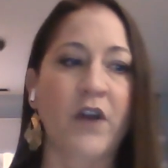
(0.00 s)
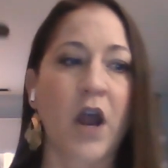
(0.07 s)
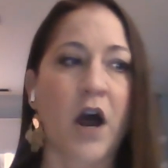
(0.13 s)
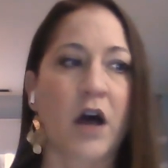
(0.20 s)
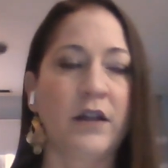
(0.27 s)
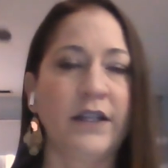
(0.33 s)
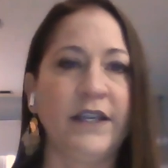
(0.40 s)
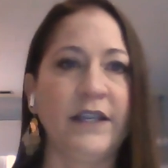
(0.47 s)

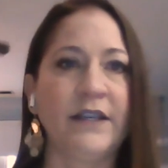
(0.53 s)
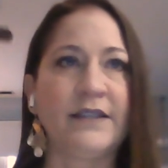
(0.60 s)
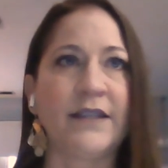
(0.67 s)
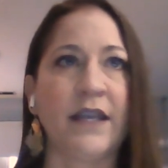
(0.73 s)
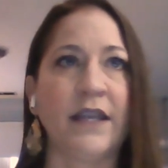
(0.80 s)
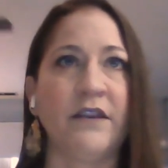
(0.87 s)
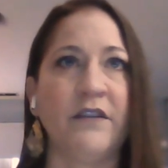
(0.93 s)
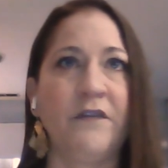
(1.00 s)
colleagues
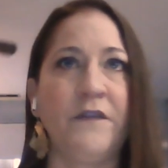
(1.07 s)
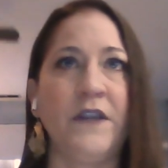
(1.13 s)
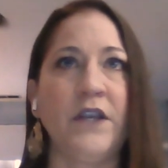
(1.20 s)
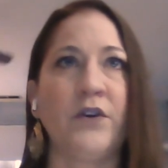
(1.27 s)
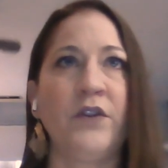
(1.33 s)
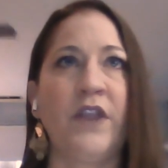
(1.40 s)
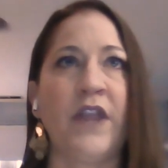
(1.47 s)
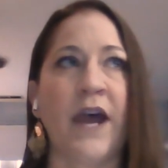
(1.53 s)
in the
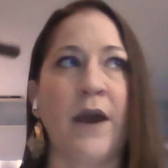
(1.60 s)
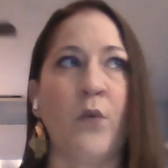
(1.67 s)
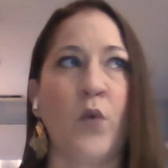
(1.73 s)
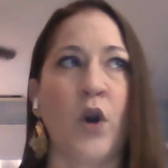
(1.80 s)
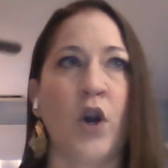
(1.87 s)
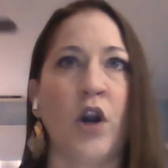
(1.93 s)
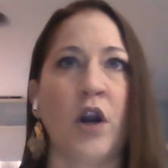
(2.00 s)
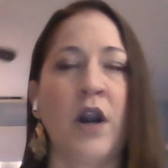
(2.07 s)
field that
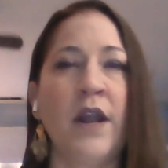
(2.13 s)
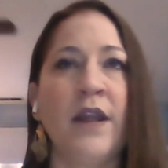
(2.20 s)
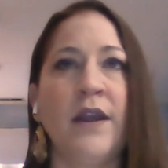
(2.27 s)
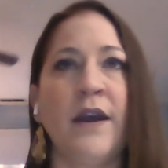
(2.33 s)
were,